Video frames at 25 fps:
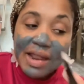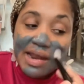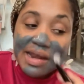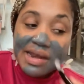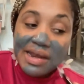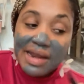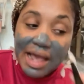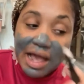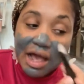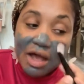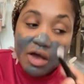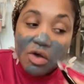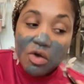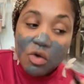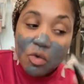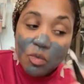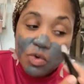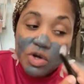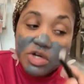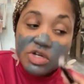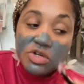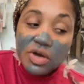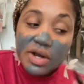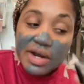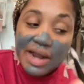Now,
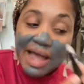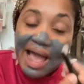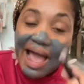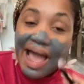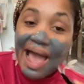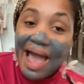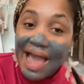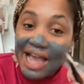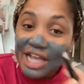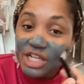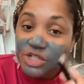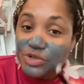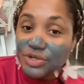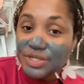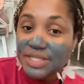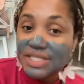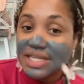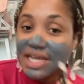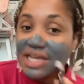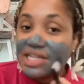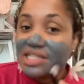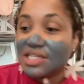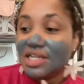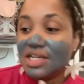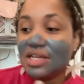we're doing a Hydra
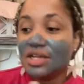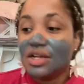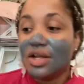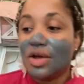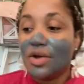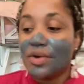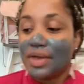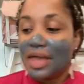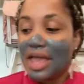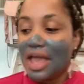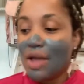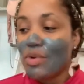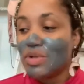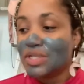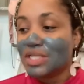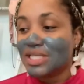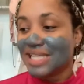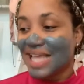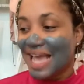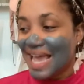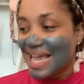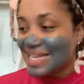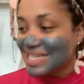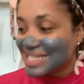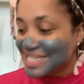session, okay, which is
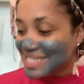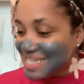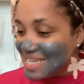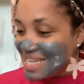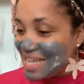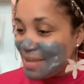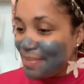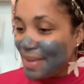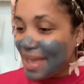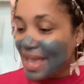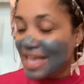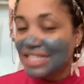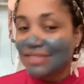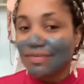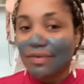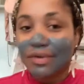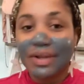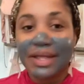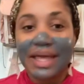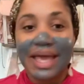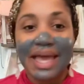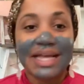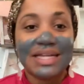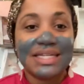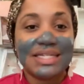a deep
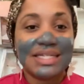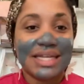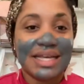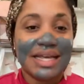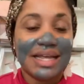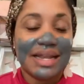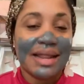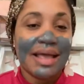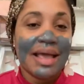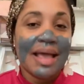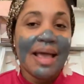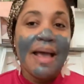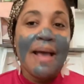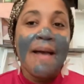exfoliation,